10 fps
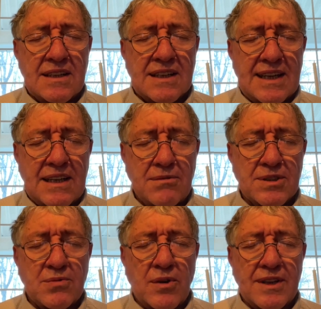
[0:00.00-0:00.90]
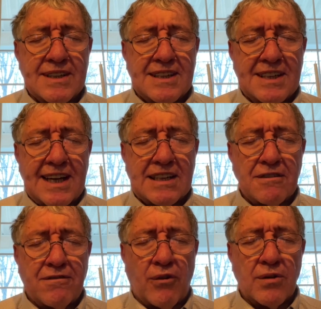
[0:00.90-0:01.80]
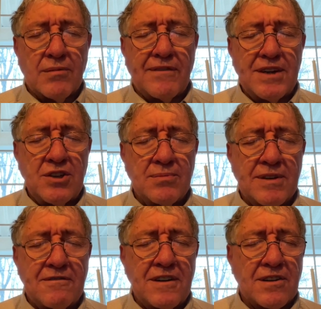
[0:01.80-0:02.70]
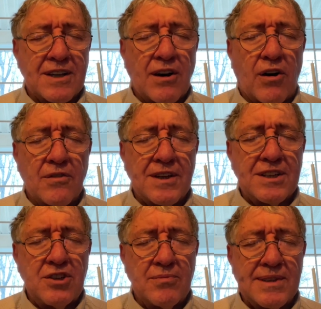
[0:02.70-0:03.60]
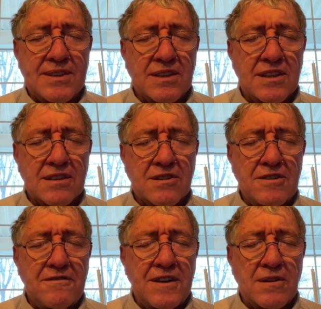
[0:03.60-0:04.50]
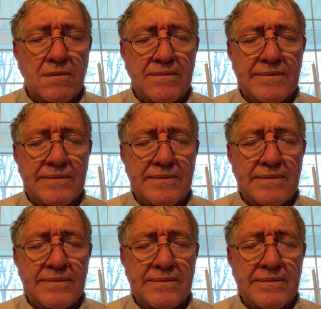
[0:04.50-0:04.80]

that he was willing to take the form of a human, feeling all that humans could feel